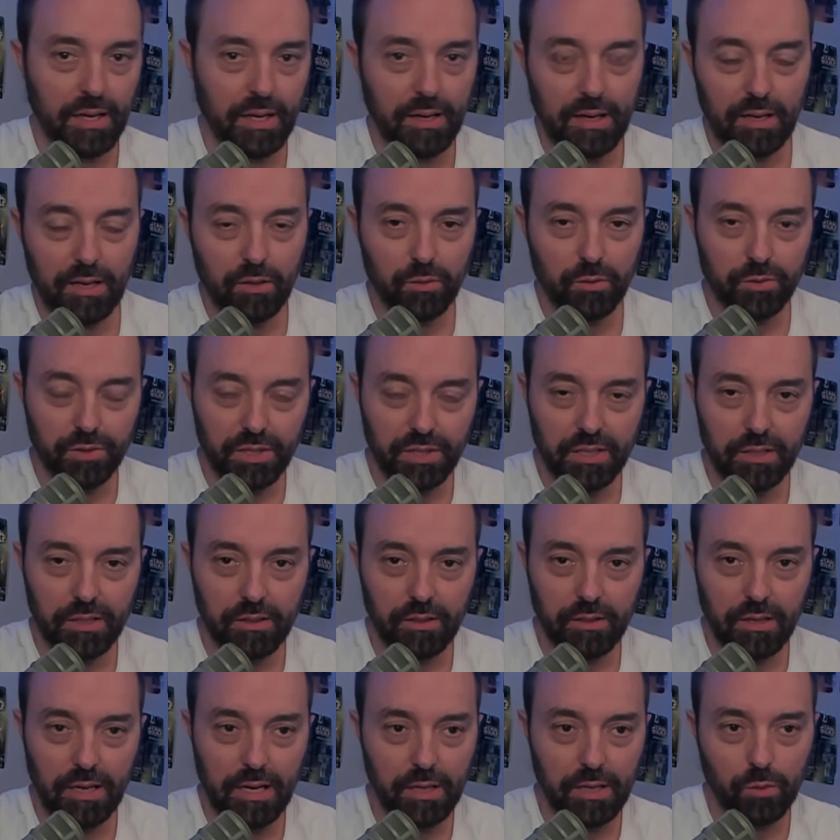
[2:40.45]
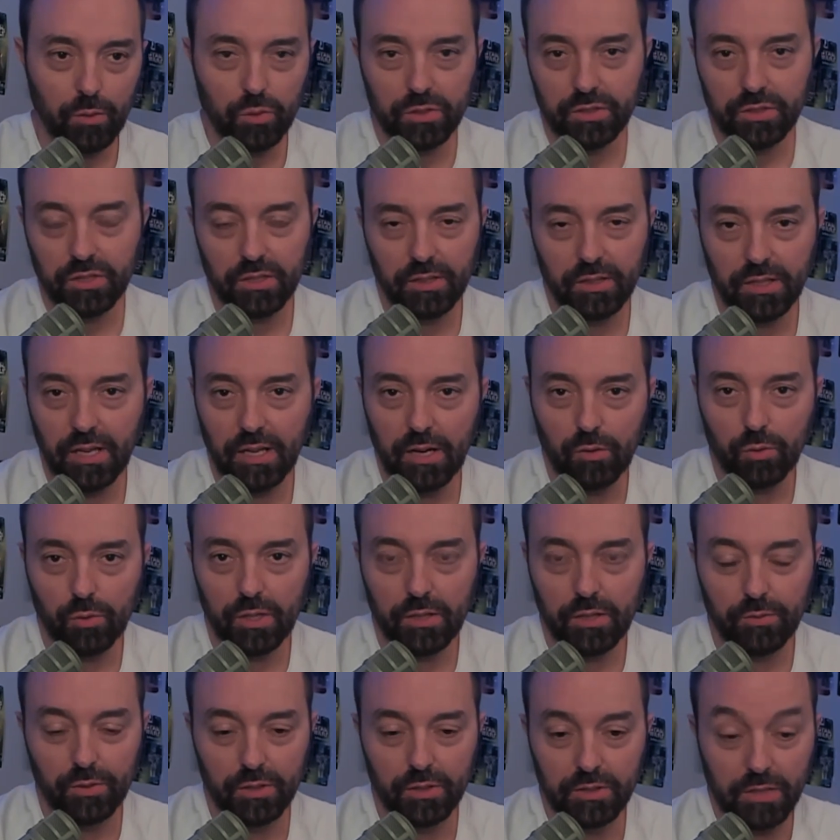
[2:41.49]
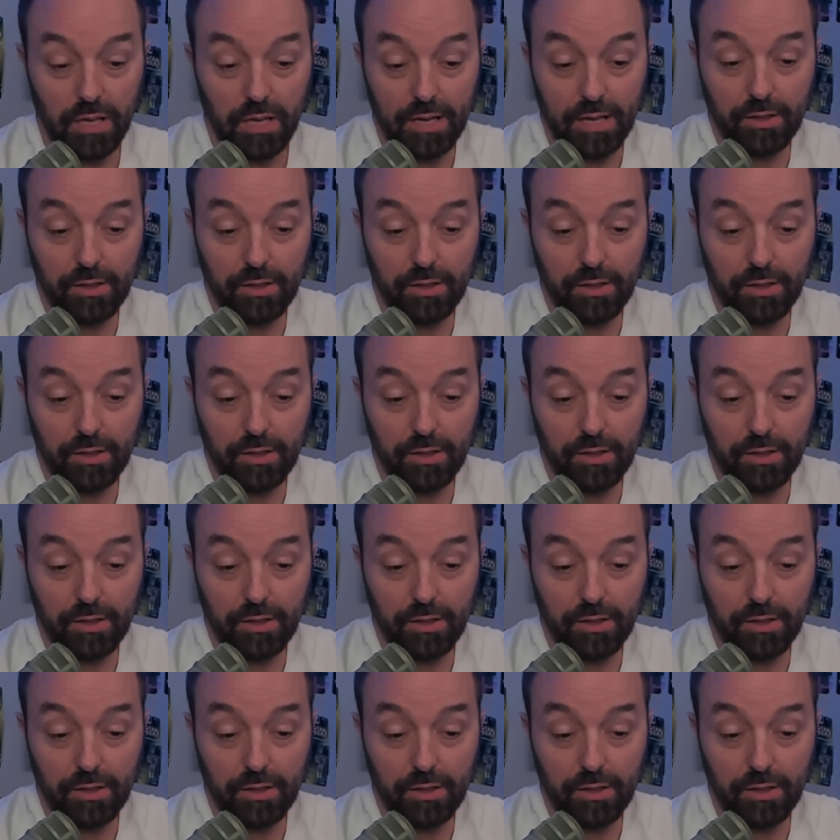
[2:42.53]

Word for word: And I don't think anyone's going to get rid of her.